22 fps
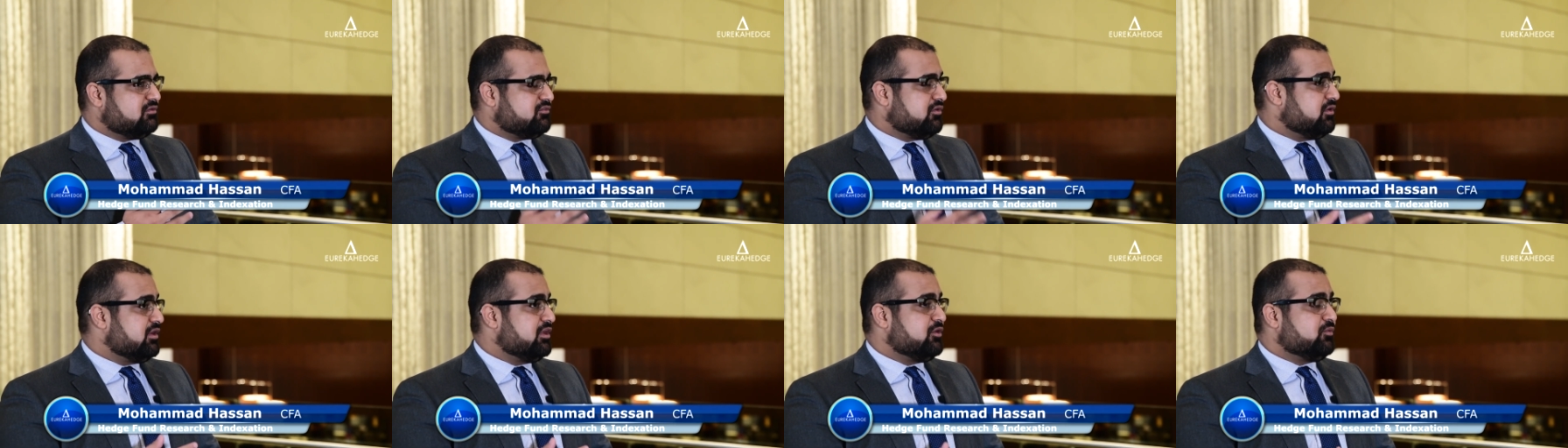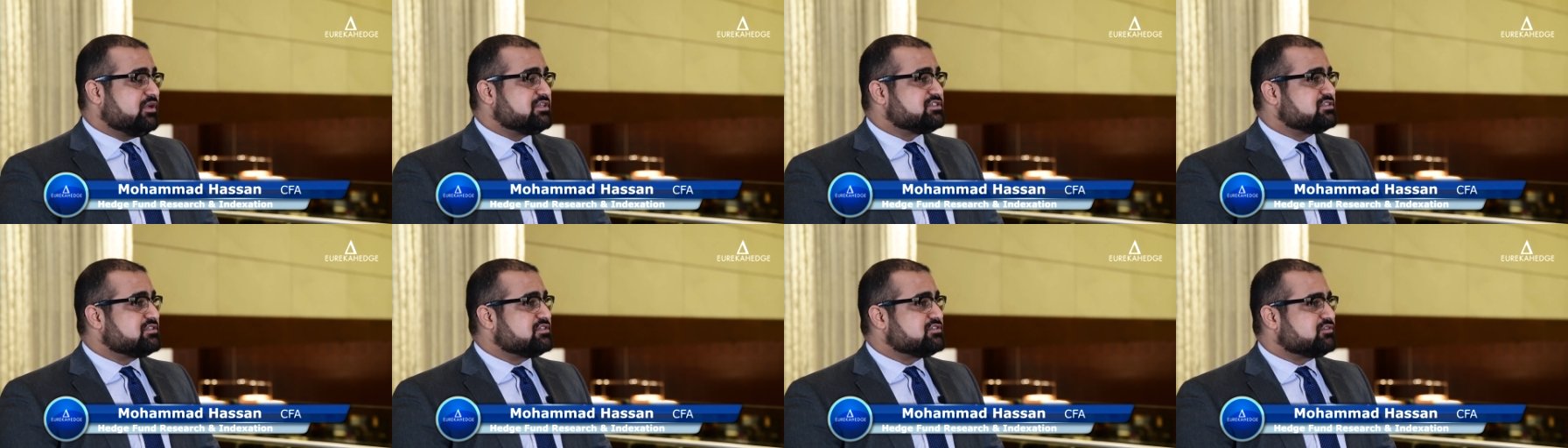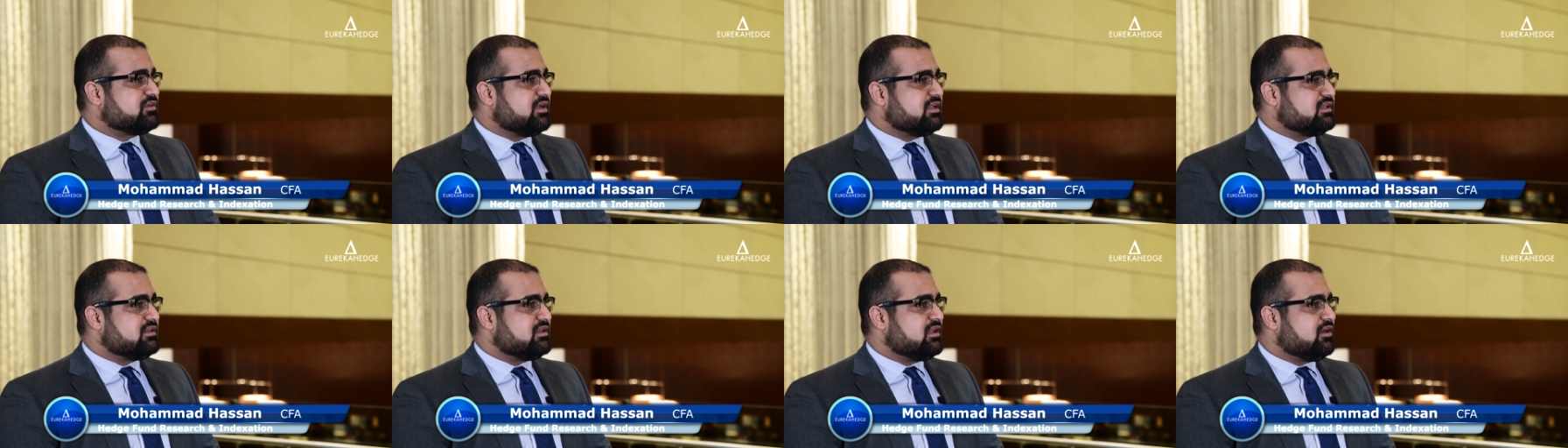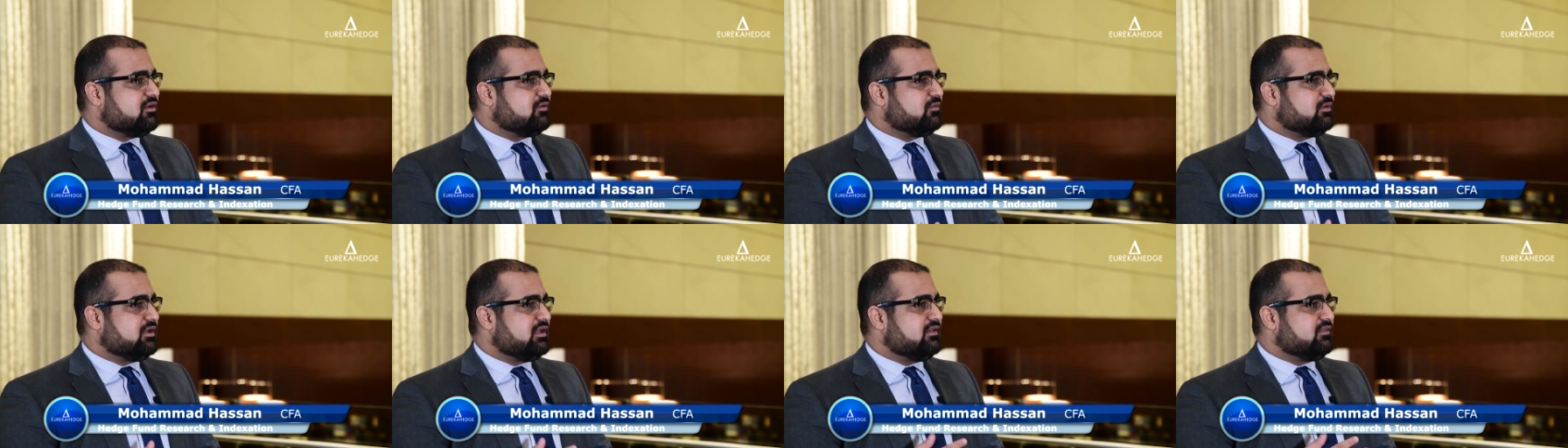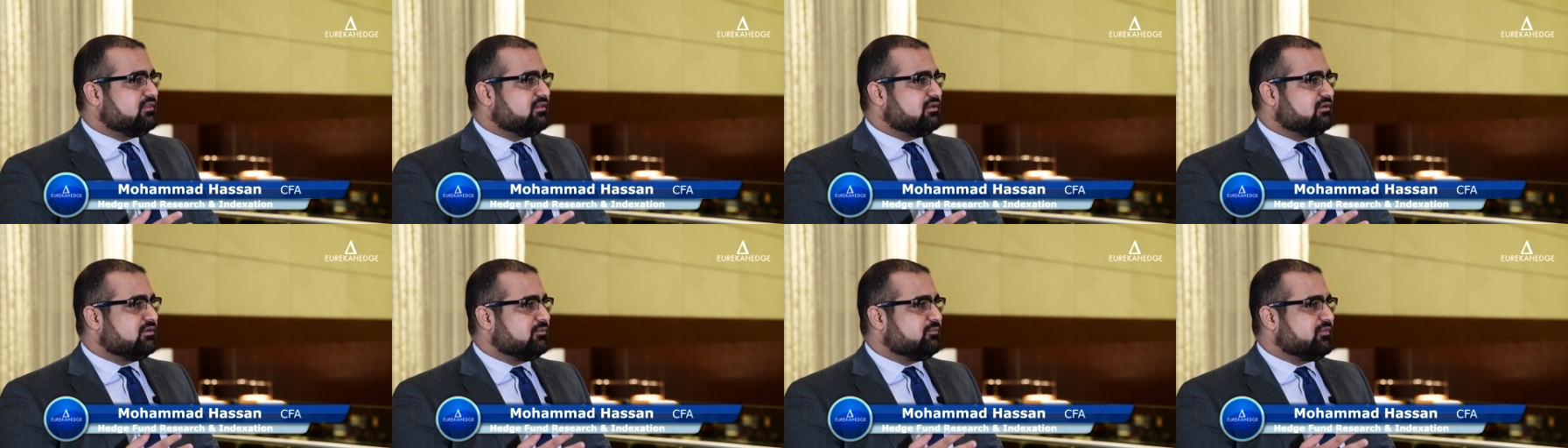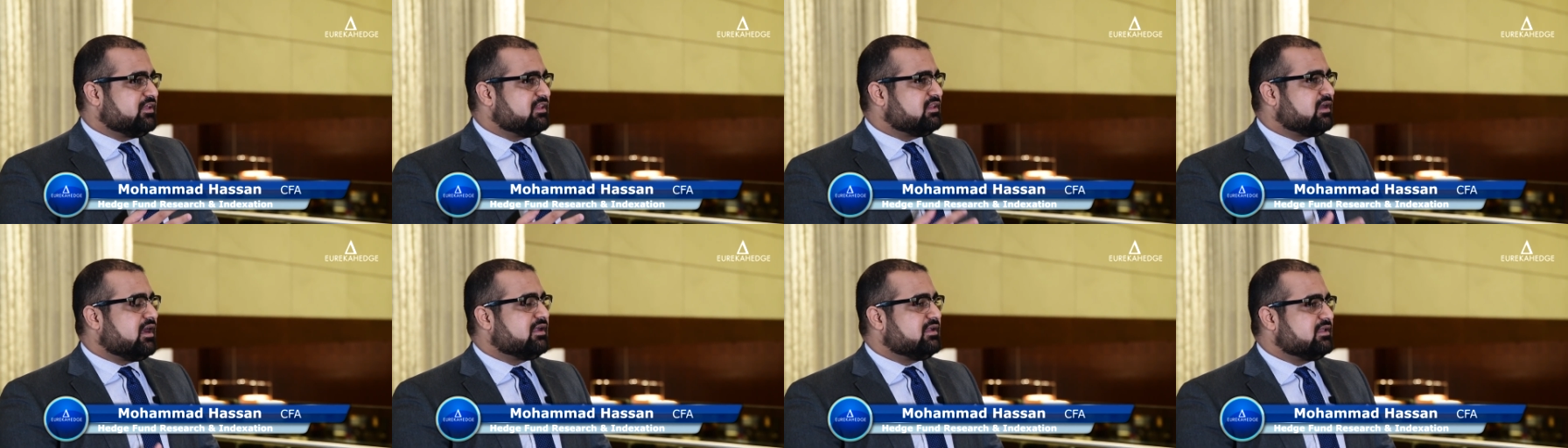for investors right now in the, in
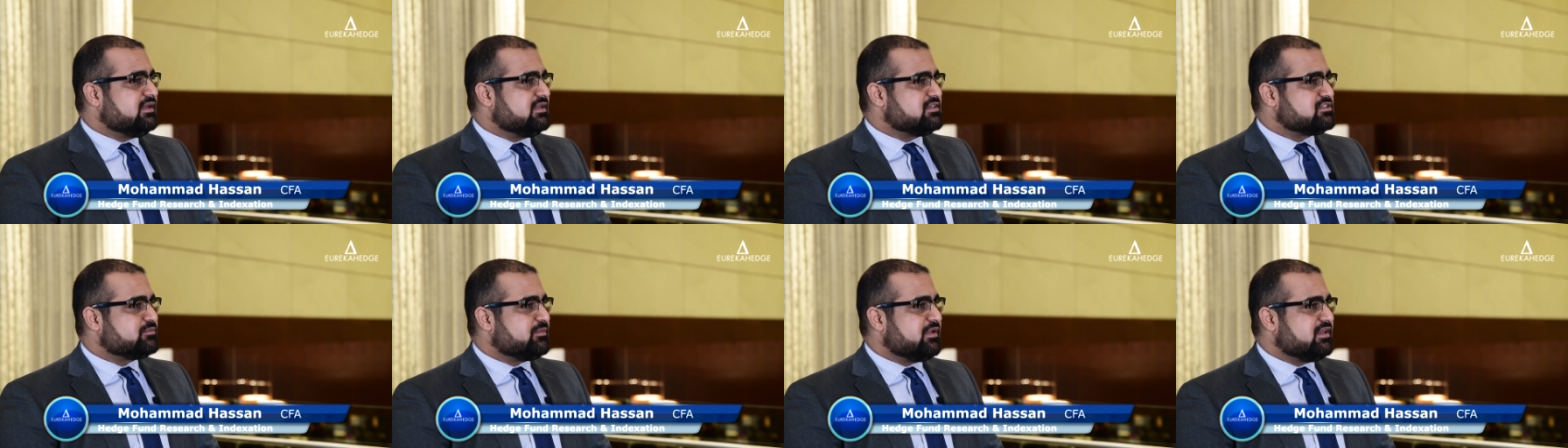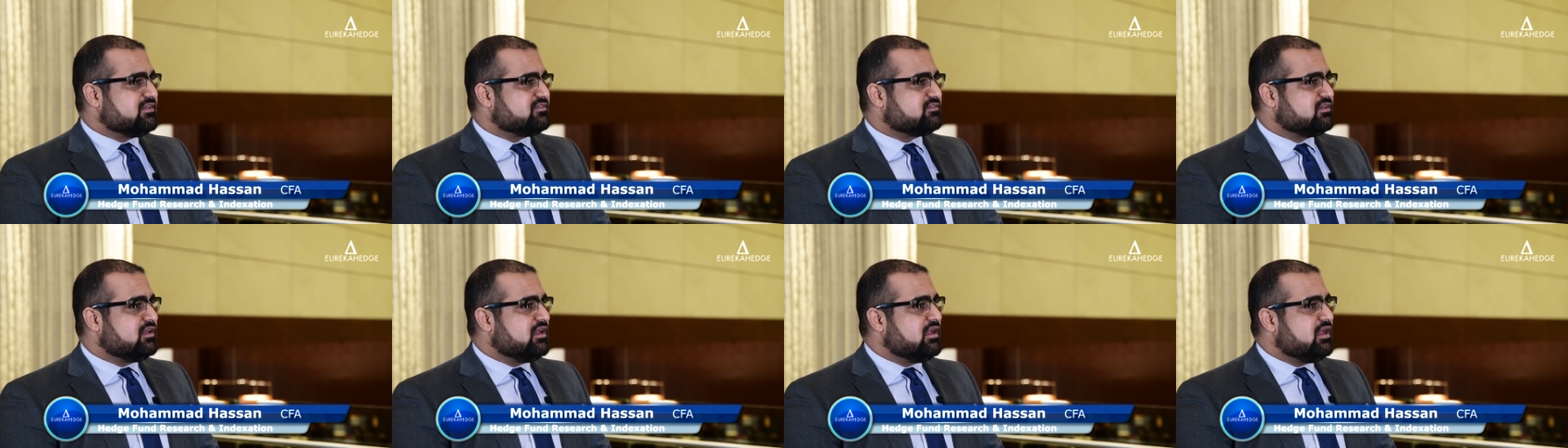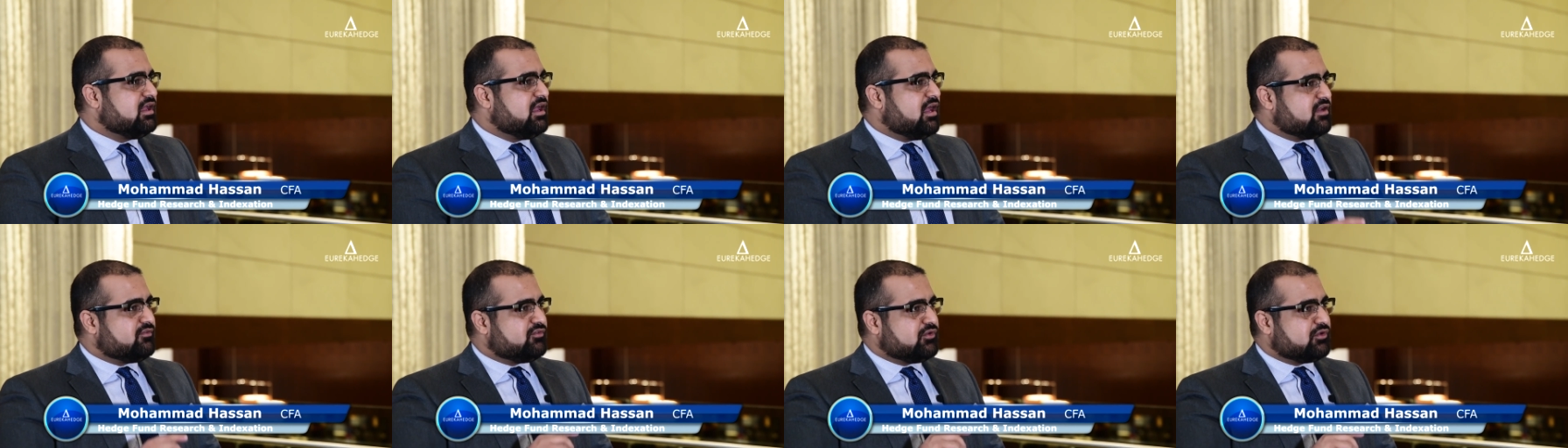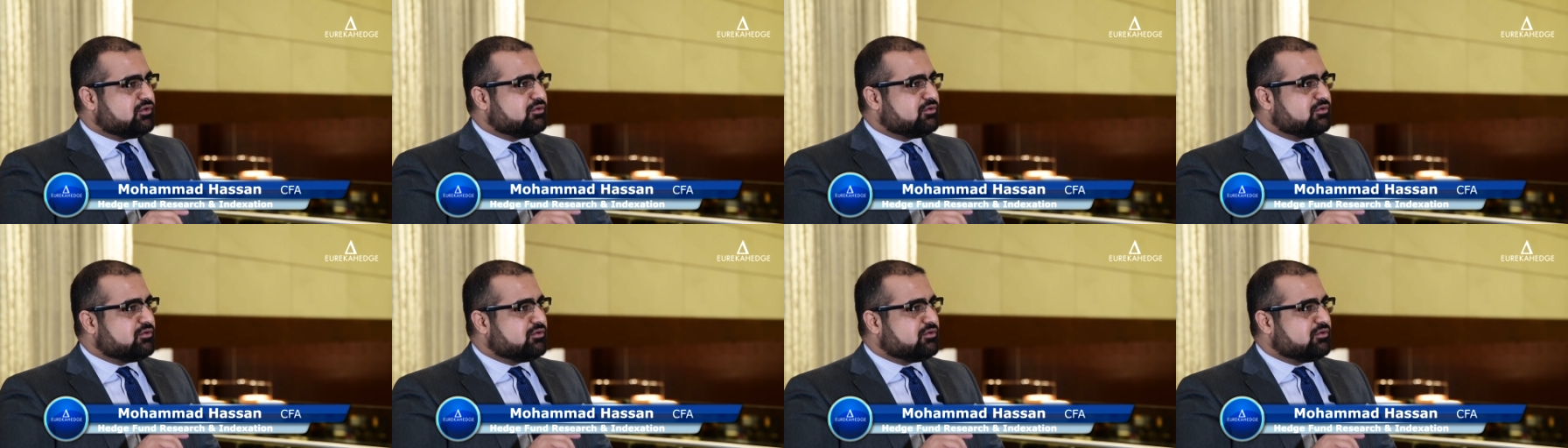the I L S space? And if you